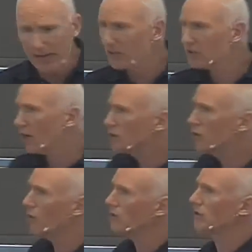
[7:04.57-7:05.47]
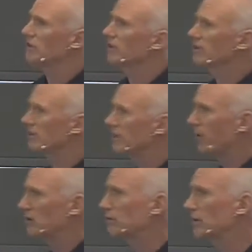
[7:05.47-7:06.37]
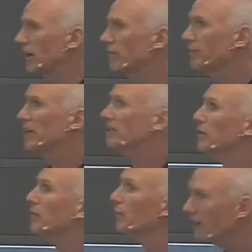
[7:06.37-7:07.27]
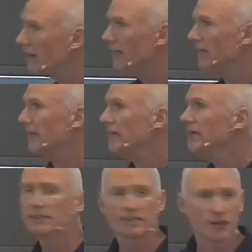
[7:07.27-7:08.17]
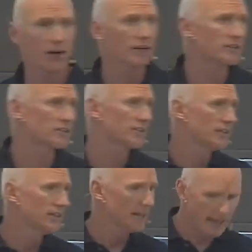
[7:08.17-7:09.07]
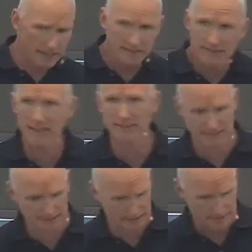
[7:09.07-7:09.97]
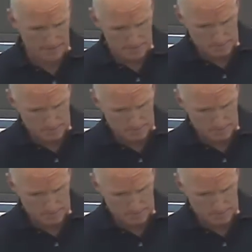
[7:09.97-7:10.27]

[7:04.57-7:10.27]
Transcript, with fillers: And God calls us to this impossible love because it really does exist.